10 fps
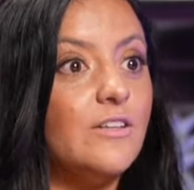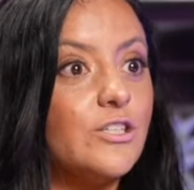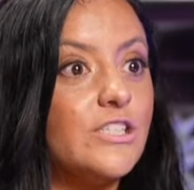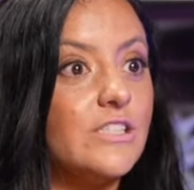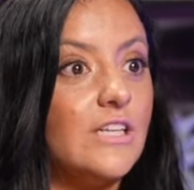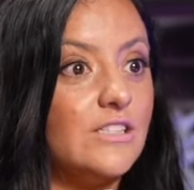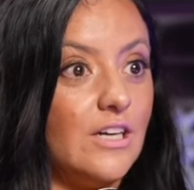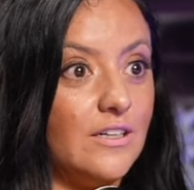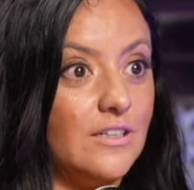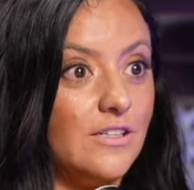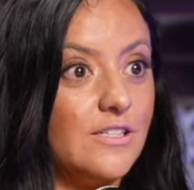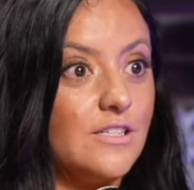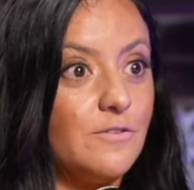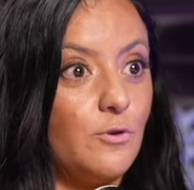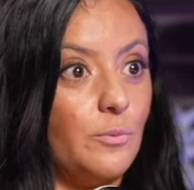There's the
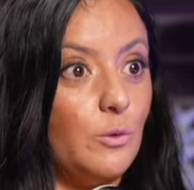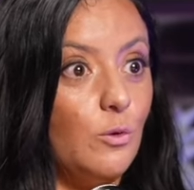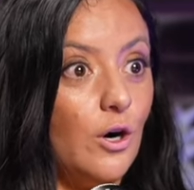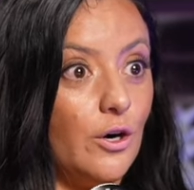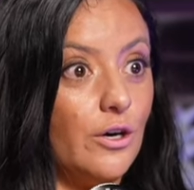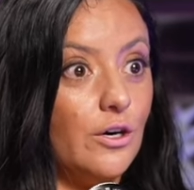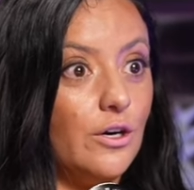tunnels from the war.